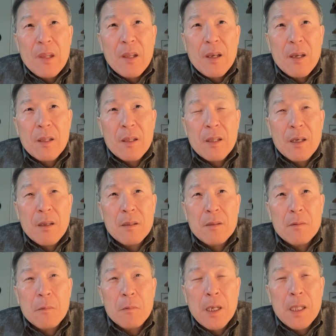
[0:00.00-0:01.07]
and
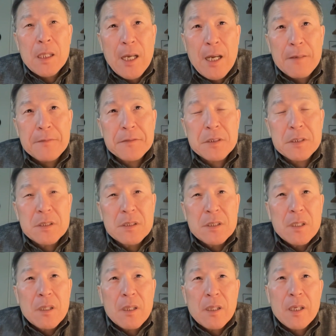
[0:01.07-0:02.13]
then one left.
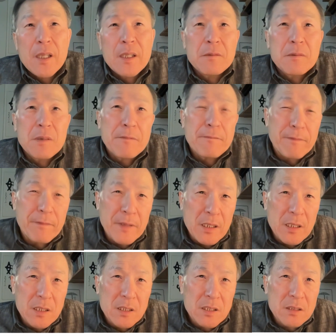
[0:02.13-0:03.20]
The other one
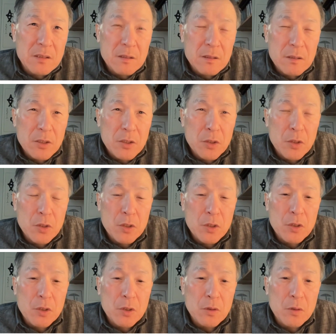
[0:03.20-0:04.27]
finished
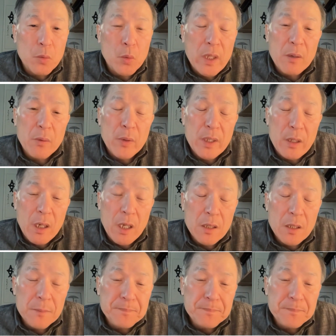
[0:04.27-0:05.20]
to where we are,